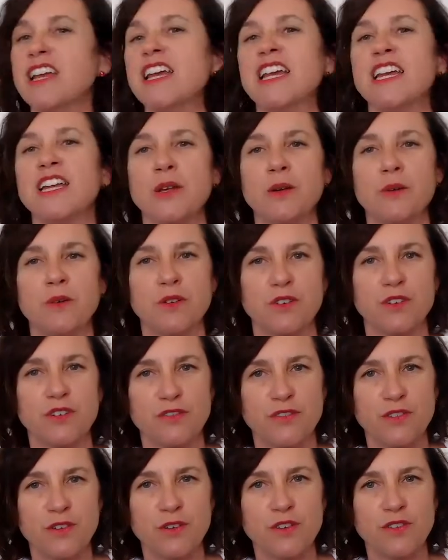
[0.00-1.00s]
he ordered
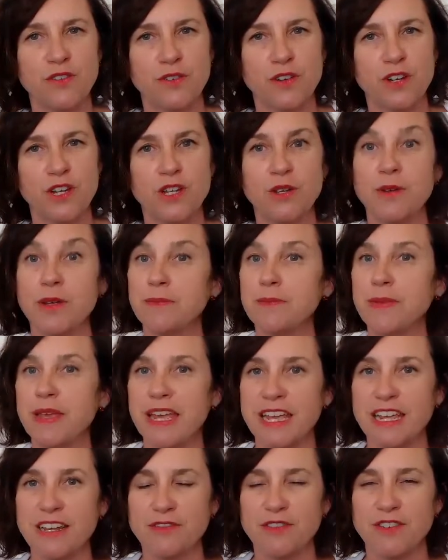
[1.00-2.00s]
food for you, he
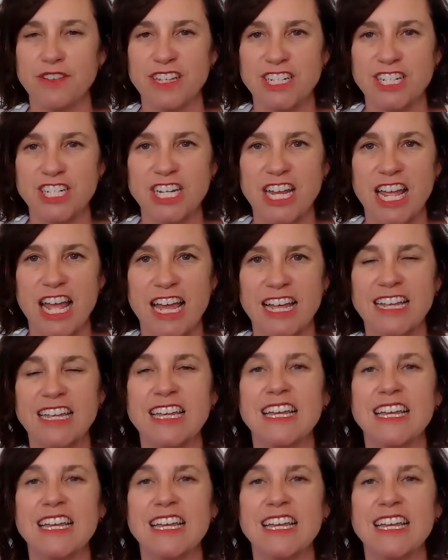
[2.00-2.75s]
paid for the check.